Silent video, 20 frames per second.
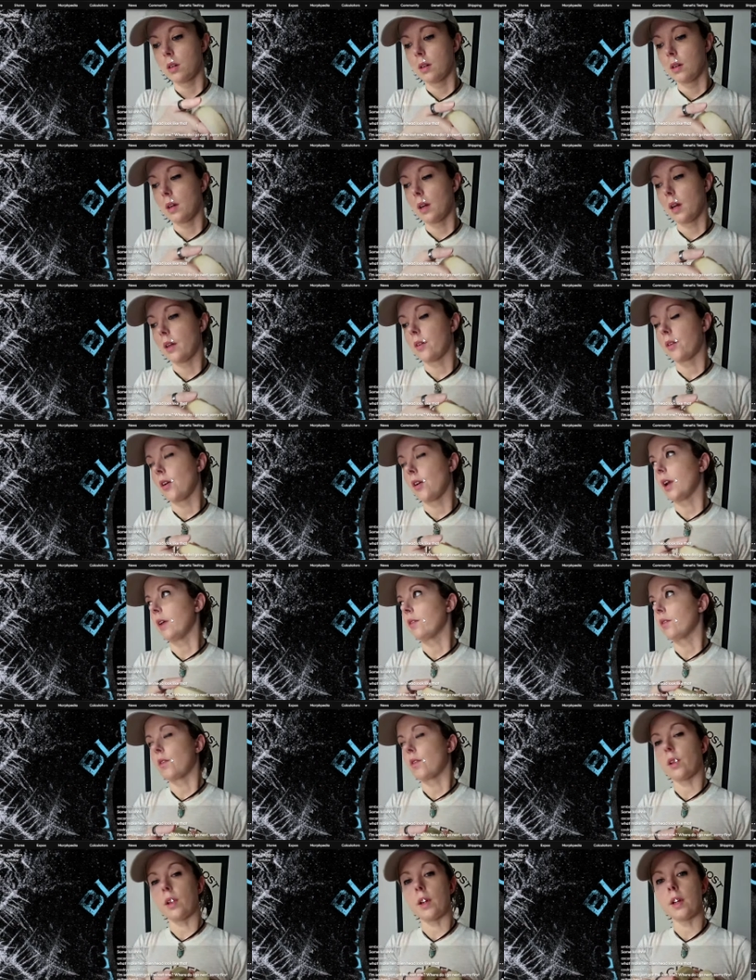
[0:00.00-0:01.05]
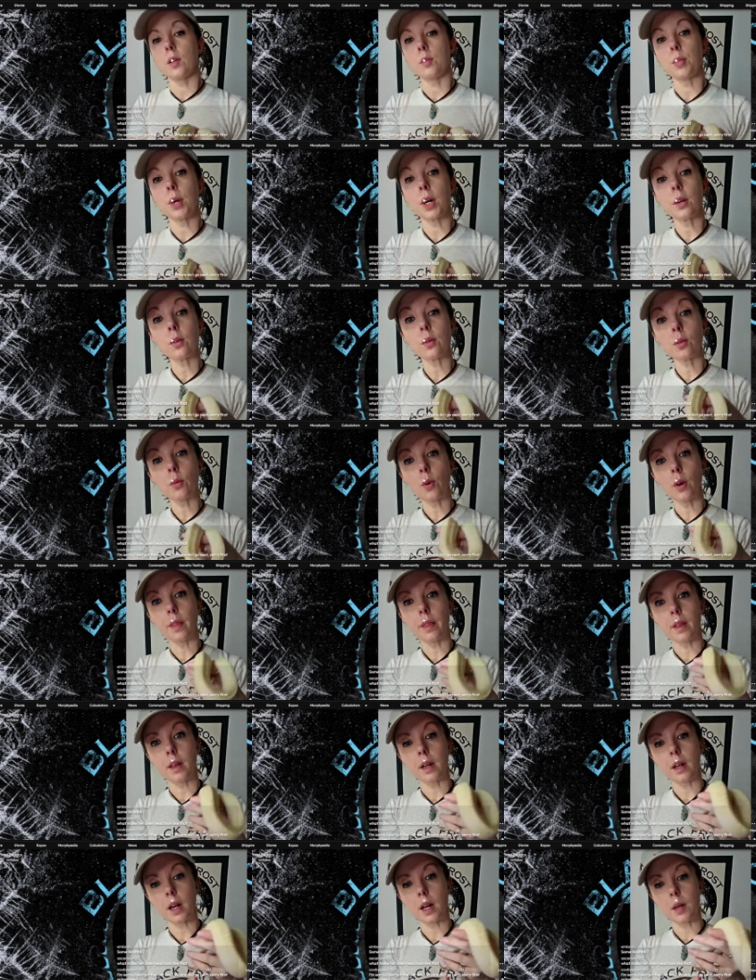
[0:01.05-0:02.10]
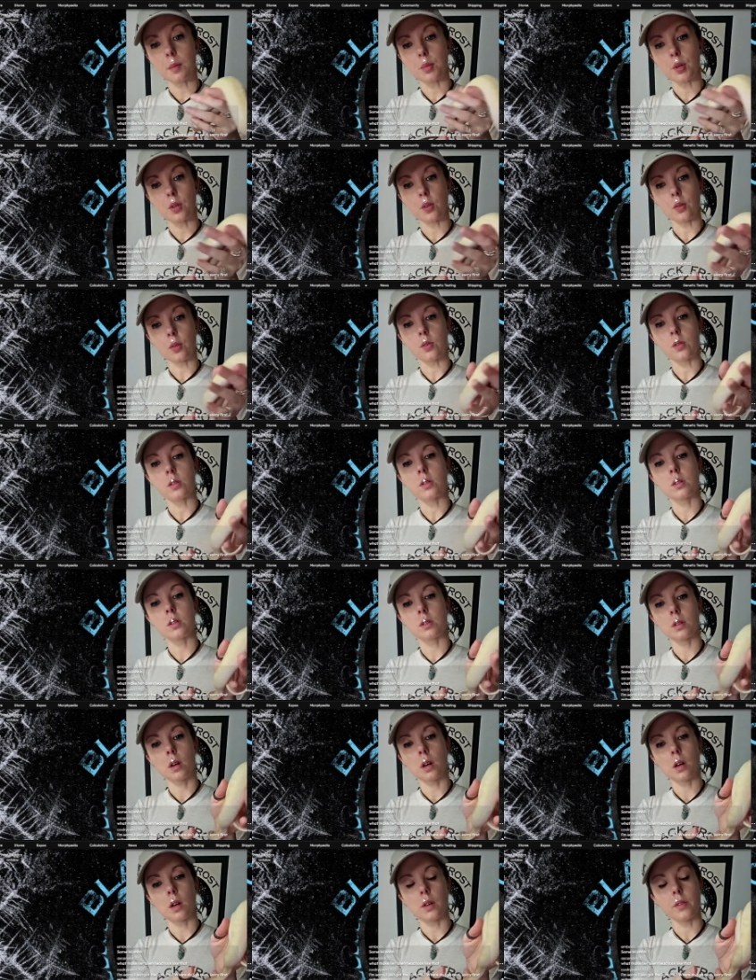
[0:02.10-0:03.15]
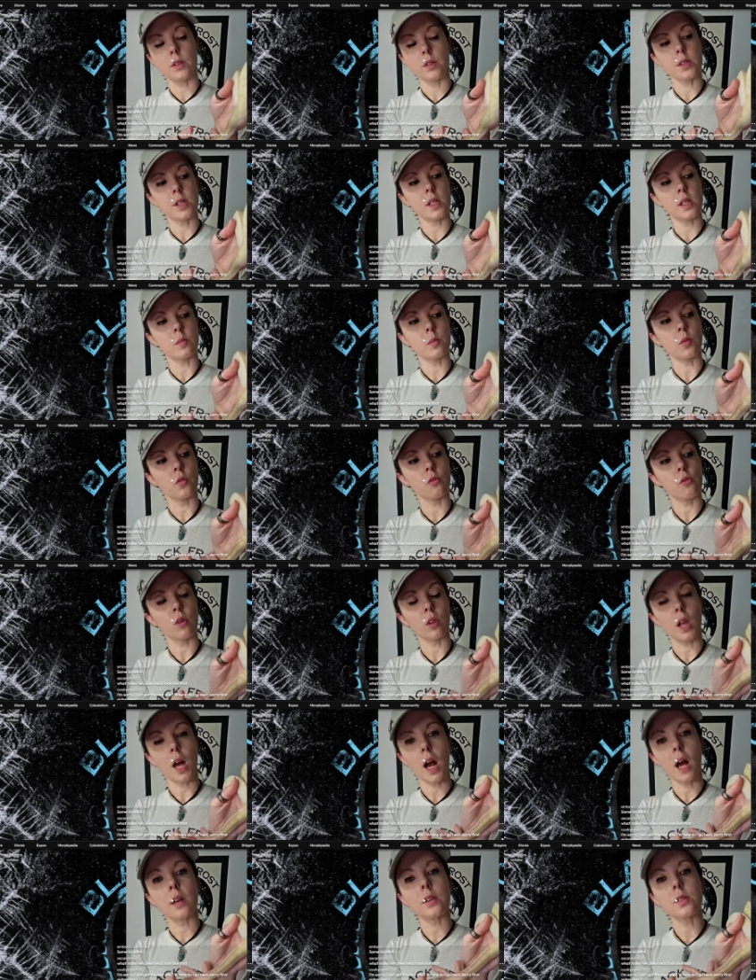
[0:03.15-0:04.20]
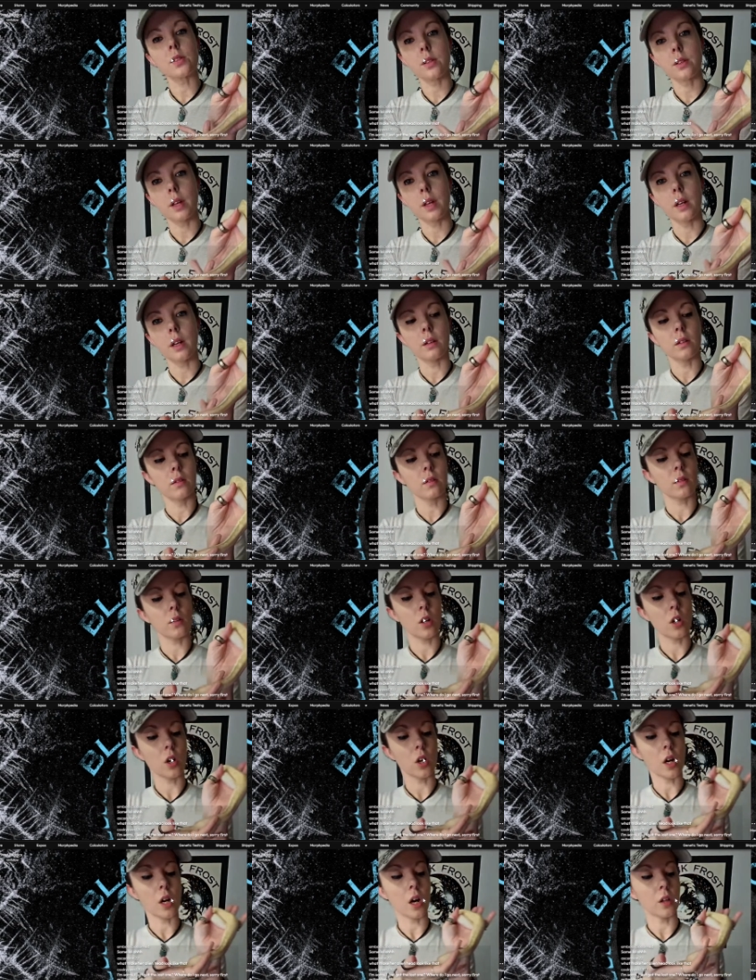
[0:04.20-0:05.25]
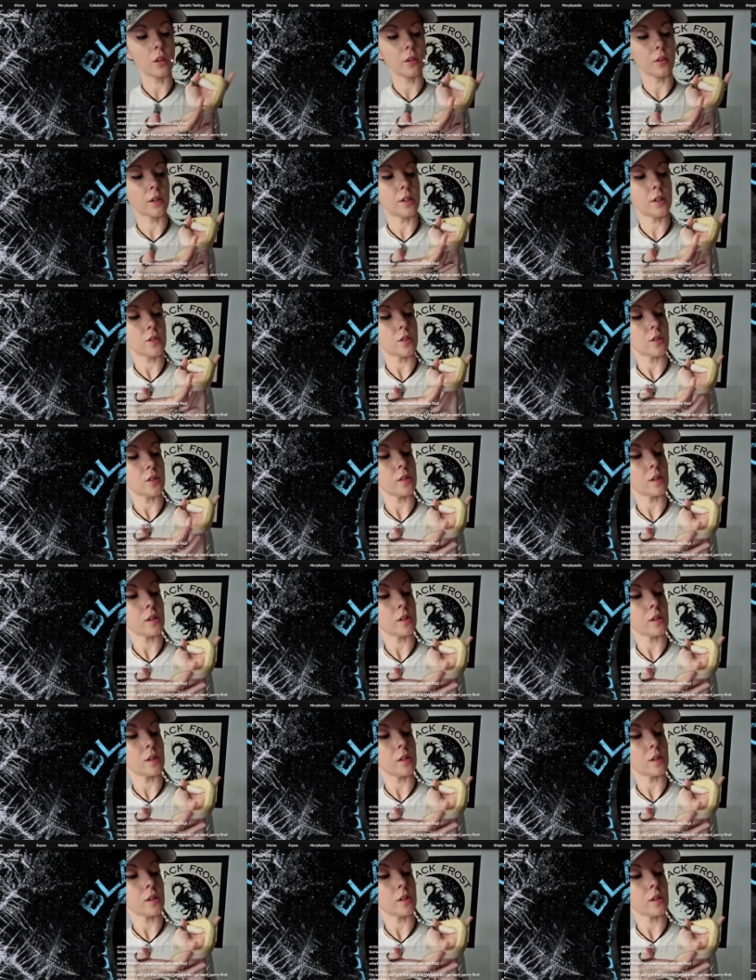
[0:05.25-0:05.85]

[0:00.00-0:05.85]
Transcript: they're not even related, but the one that I produced the season before last, then her color is just